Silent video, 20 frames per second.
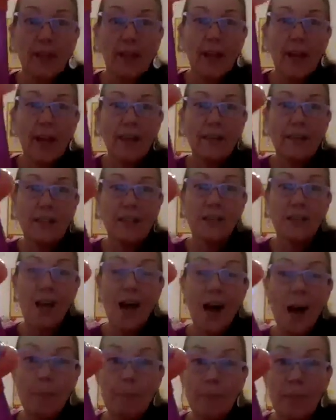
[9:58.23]
And the
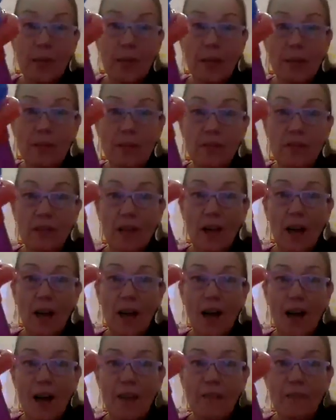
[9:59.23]
top piece,
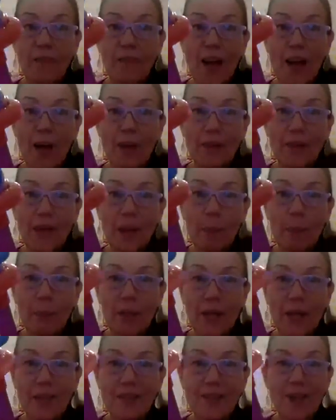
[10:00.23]
I found that
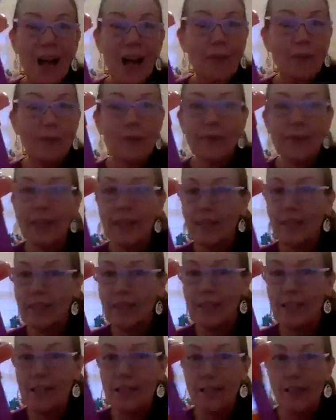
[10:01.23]
piece, I really
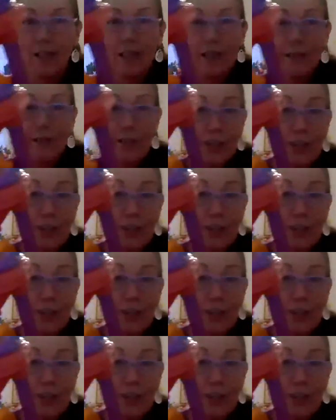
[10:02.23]
didn't even